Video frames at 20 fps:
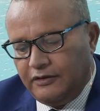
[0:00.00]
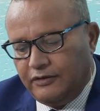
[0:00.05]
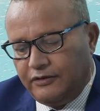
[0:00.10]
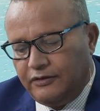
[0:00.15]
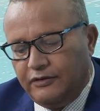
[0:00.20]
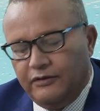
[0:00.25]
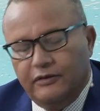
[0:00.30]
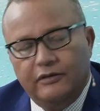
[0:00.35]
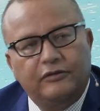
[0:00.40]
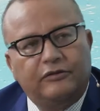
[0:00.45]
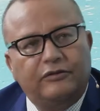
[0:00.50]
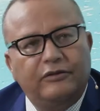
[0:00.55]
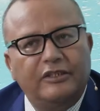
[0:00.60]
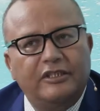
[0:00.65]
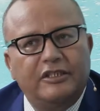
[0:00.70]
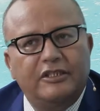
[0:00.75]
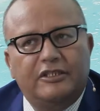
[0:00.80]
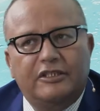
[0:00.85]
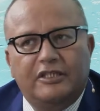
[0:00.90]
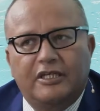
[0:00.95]
the
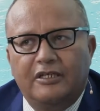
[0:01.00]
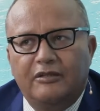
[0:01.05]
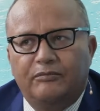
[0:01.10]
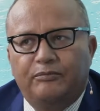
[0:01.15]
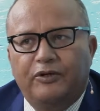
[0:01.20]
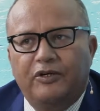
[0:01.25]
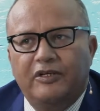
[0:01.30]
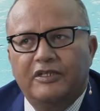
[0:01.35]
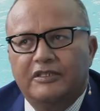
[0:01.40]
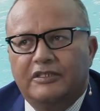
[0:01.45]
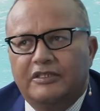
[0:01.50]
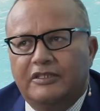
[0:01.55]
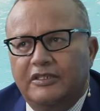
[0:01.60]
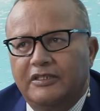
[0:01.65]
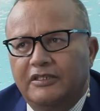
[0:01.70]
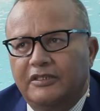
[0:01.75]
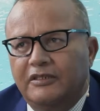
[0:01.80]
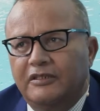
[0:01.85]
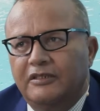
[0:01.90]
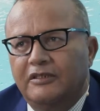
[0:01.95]
Tunisian
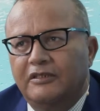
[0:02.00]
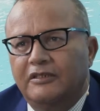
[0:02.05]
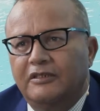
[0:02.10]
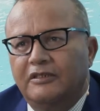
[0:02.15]
policy